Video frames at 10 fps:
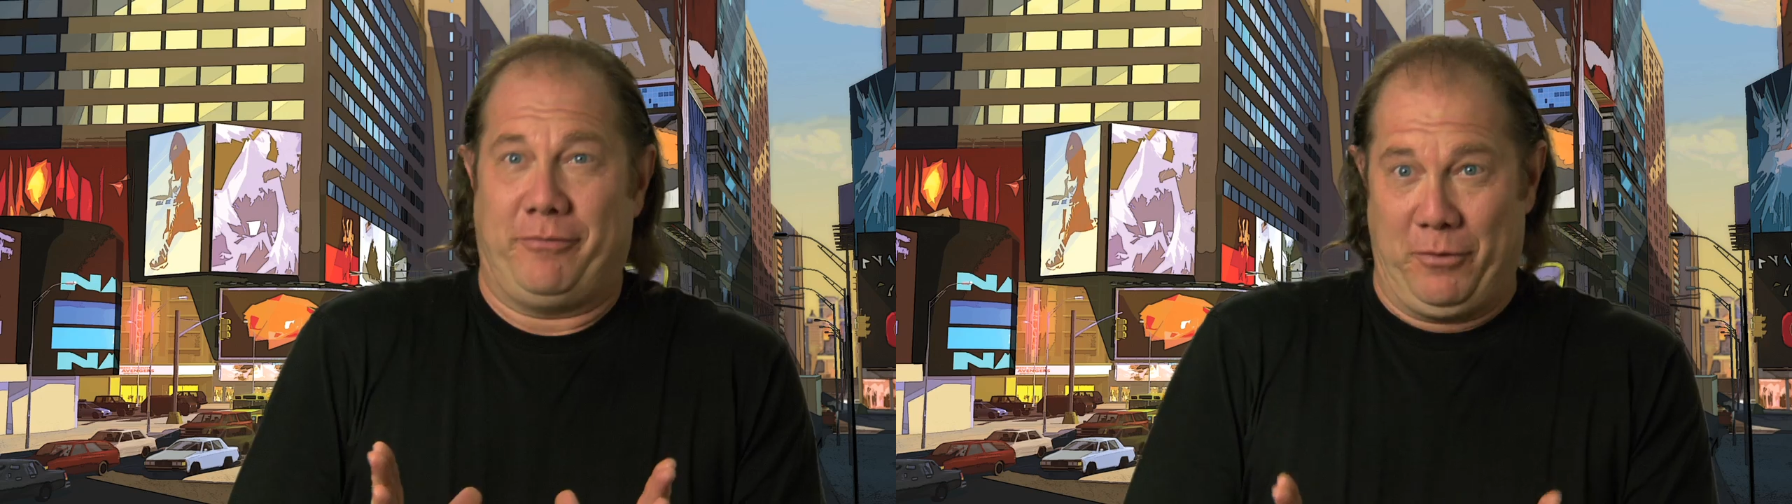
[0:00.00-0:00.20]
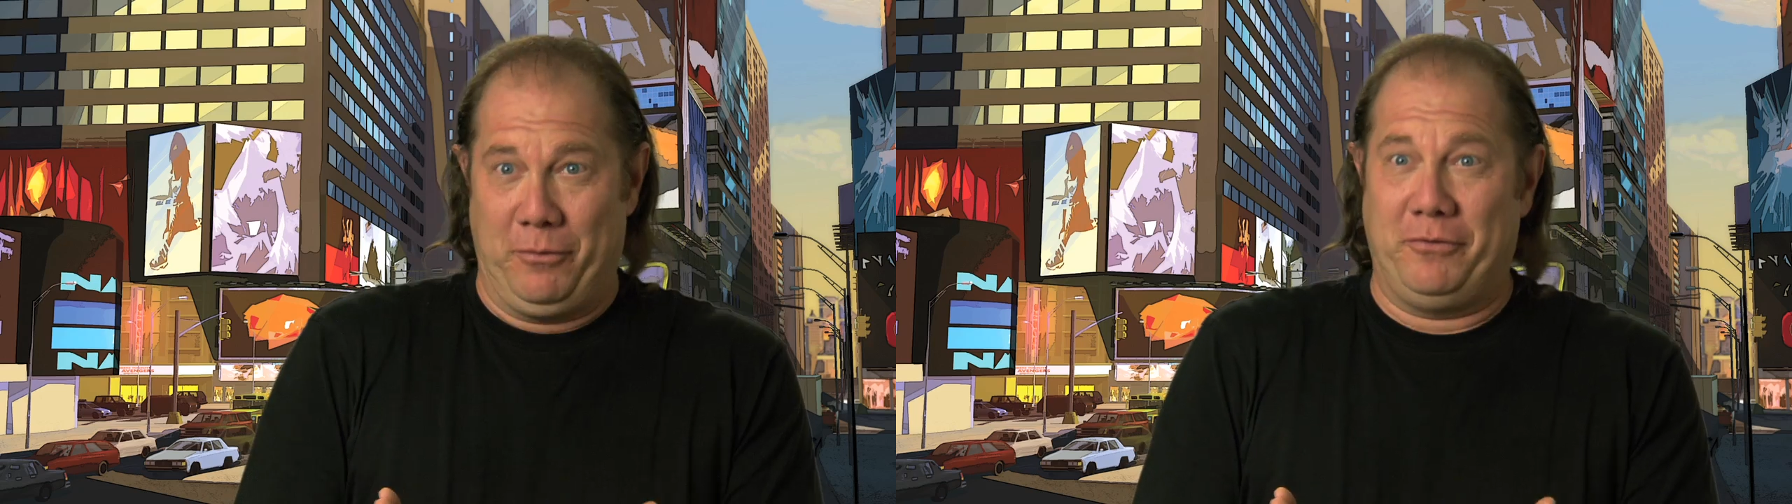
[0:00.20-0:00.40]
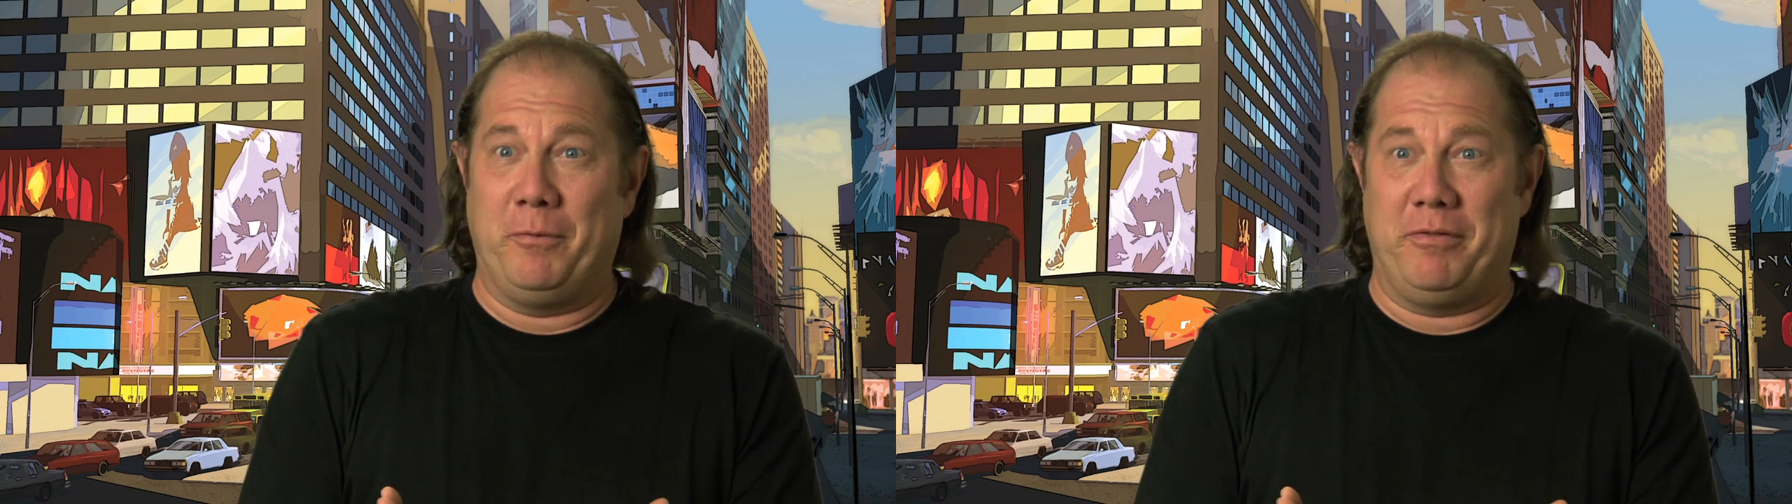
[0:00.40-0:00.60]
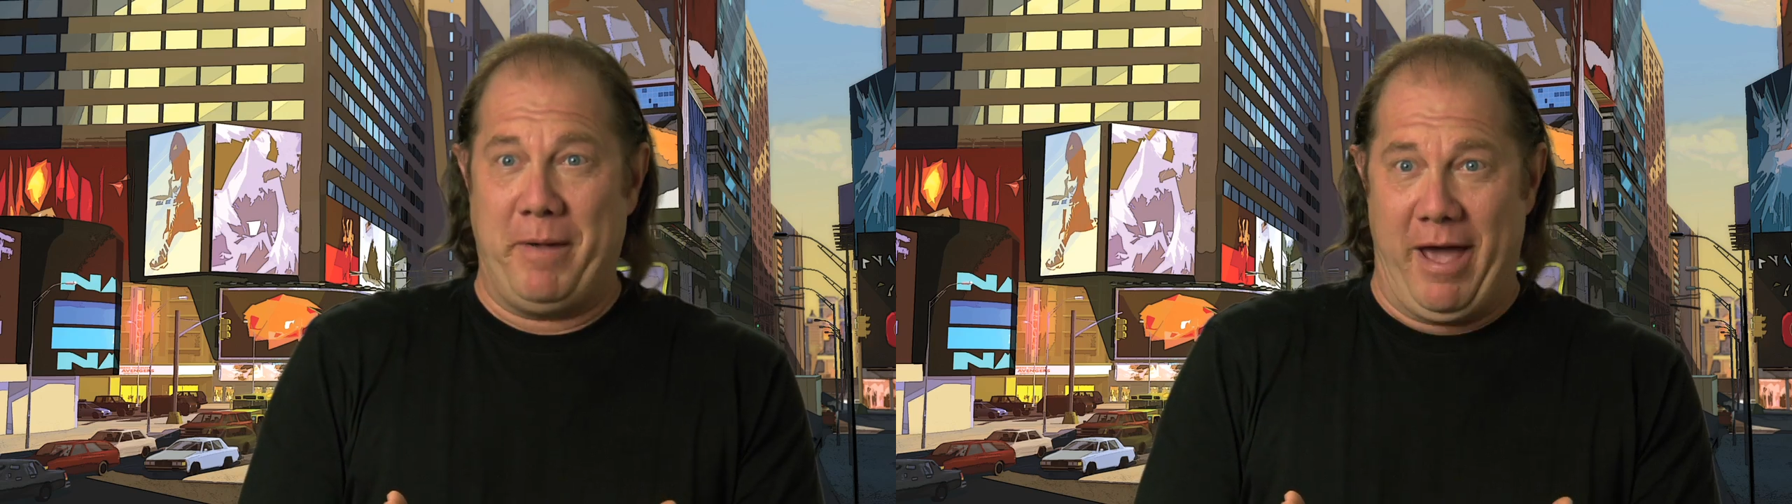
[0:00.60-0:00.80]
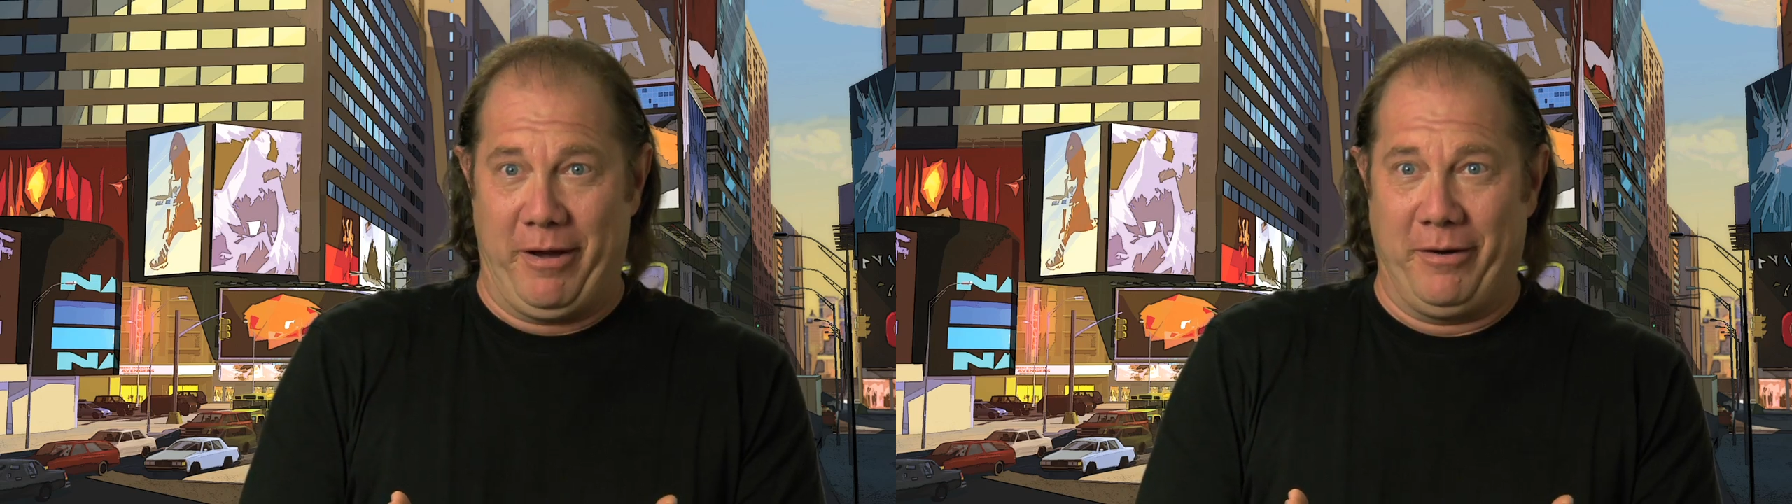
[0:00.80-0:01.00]
fused with
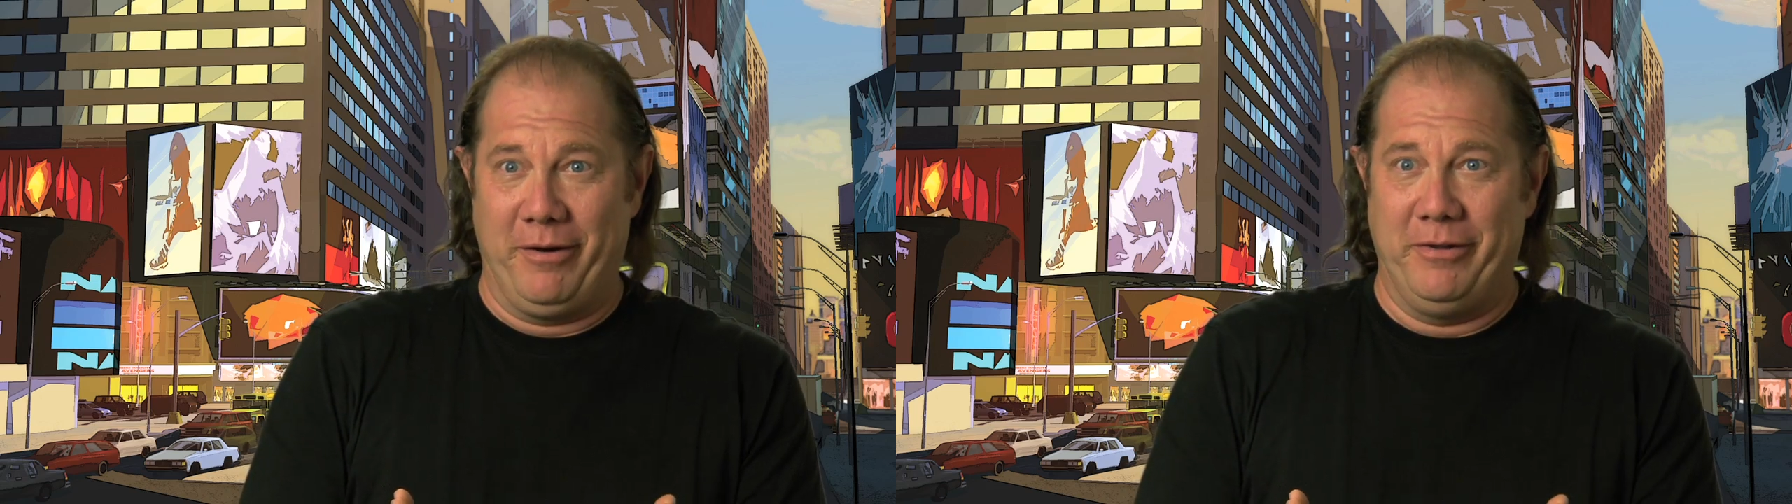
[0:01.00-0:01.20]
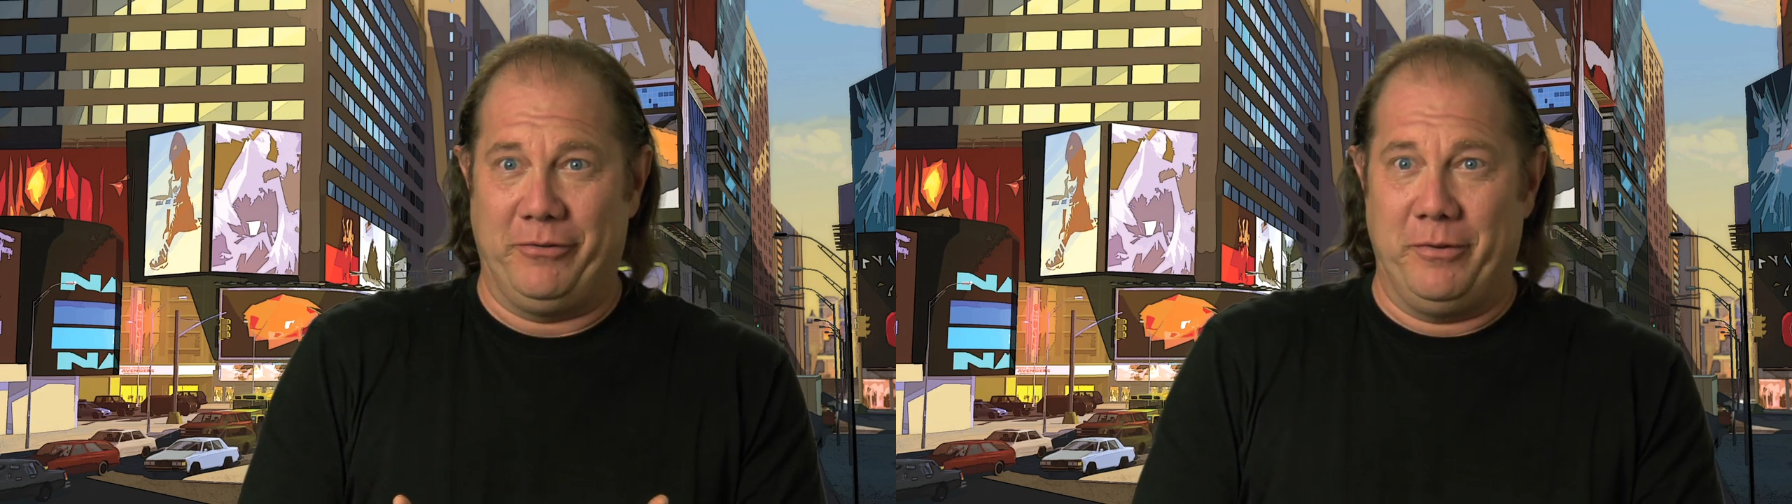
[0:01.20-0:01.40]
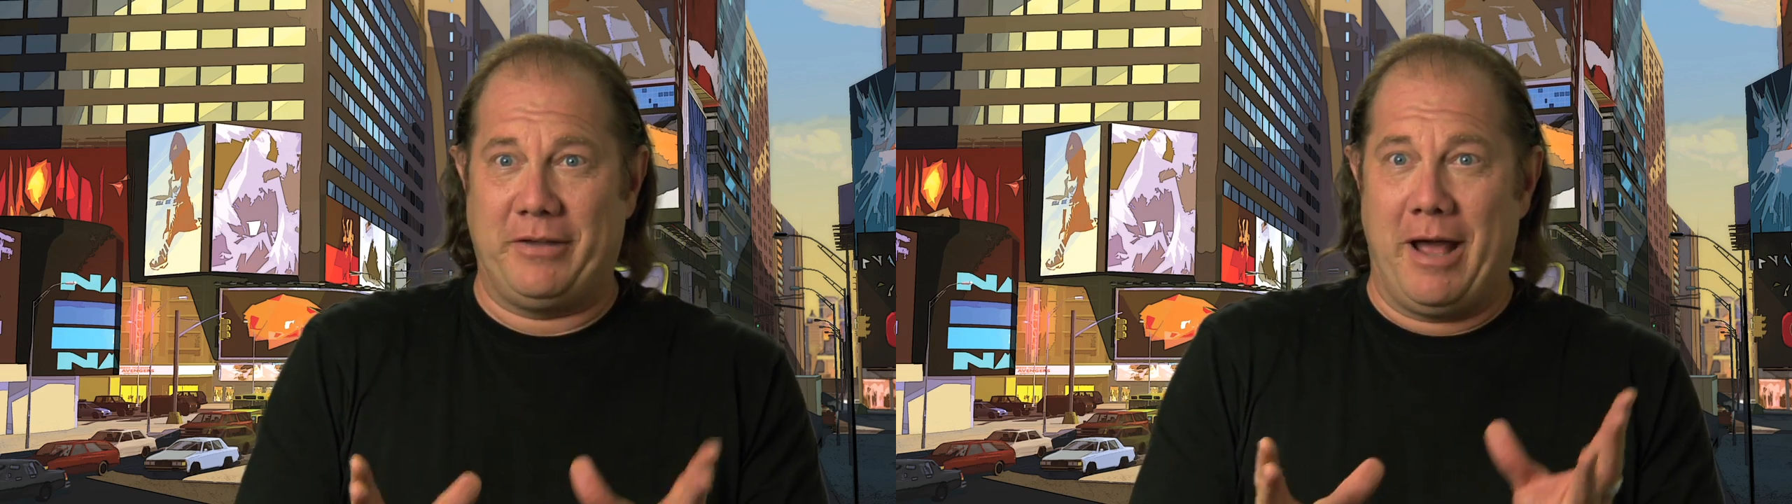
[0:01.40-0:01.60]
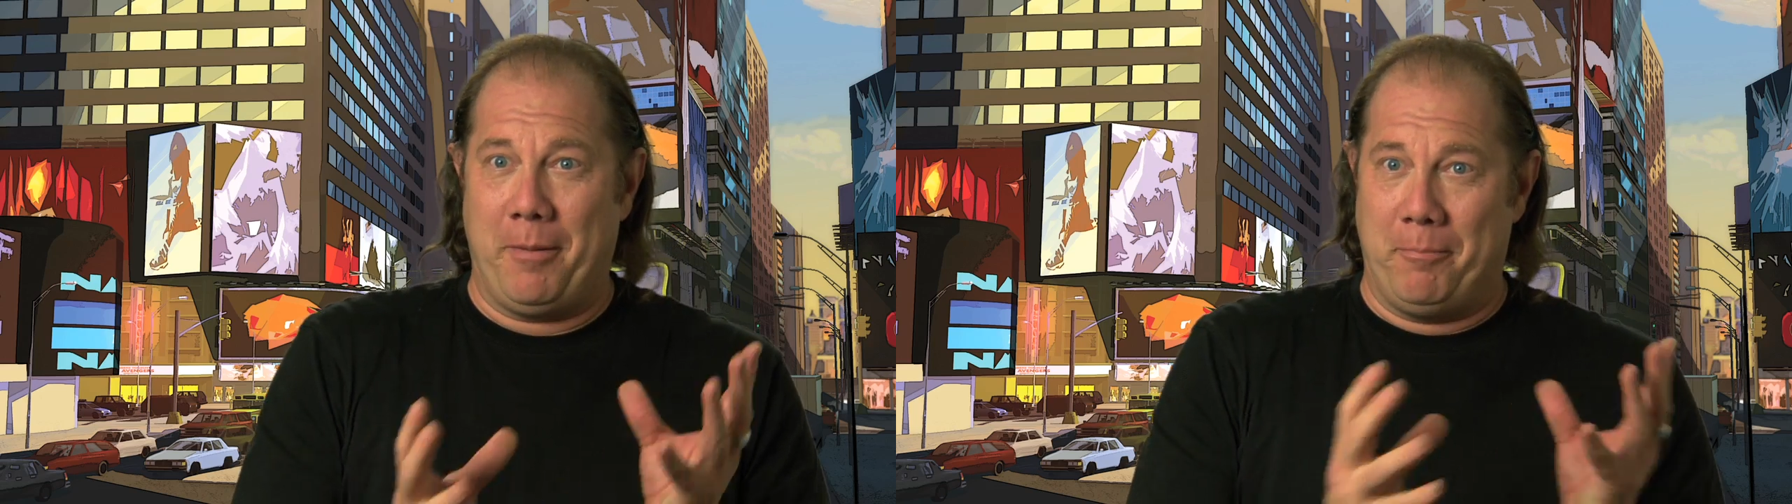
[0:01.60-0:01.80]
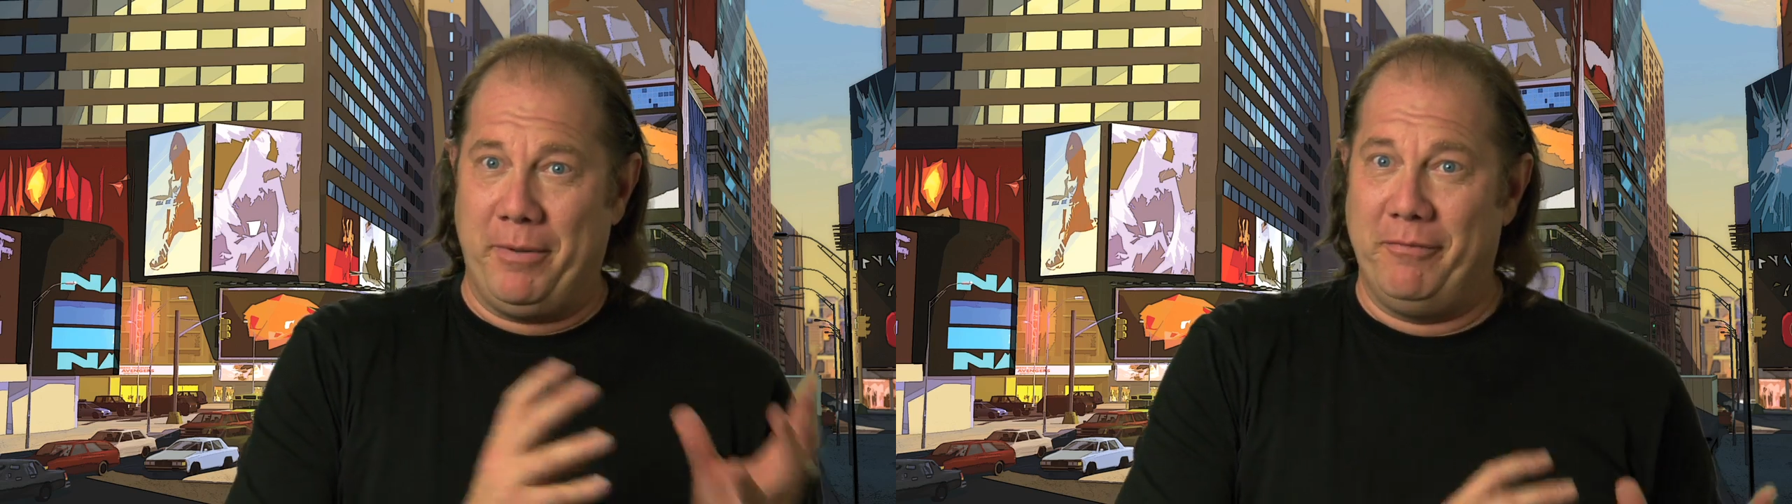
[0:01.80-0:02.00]
Banner, so he's got
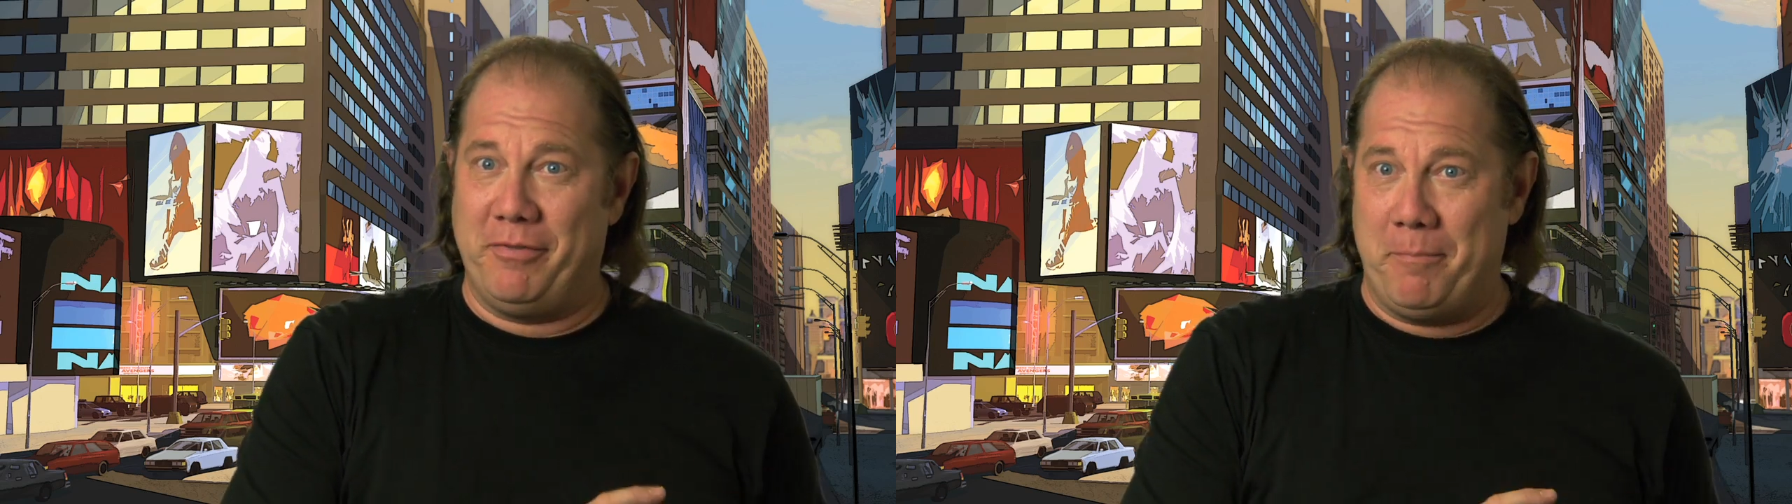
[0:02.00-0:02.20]
a bit of